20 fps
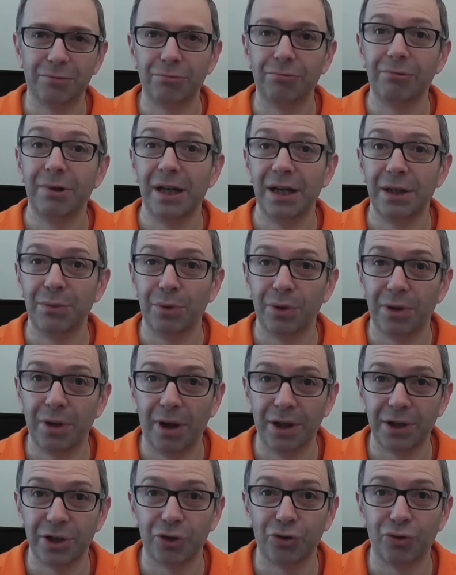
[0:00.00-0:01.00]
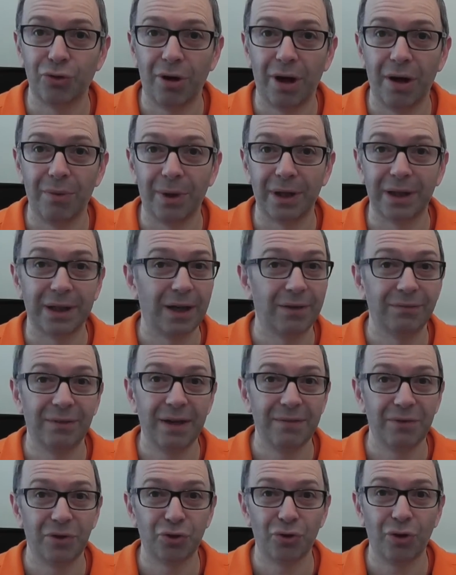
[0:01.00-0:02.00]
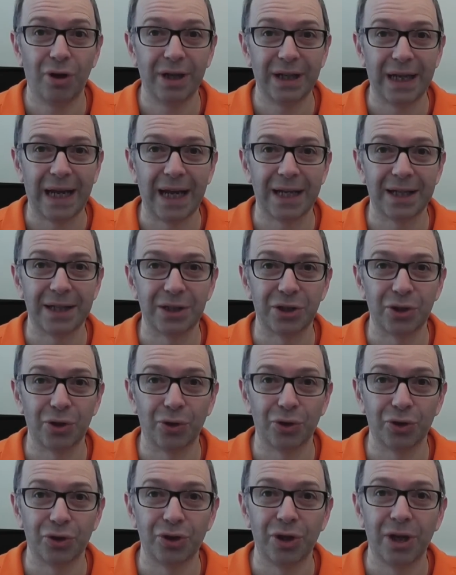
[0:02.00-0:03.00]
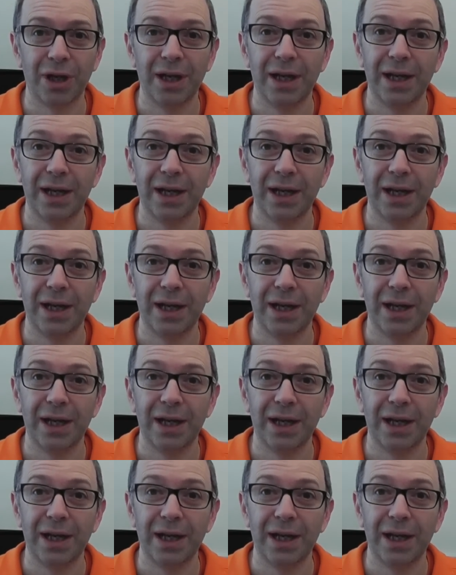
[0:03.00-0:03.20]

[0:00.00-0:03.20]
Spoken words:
really would like to try it one day. I've never tried a Hackintosh.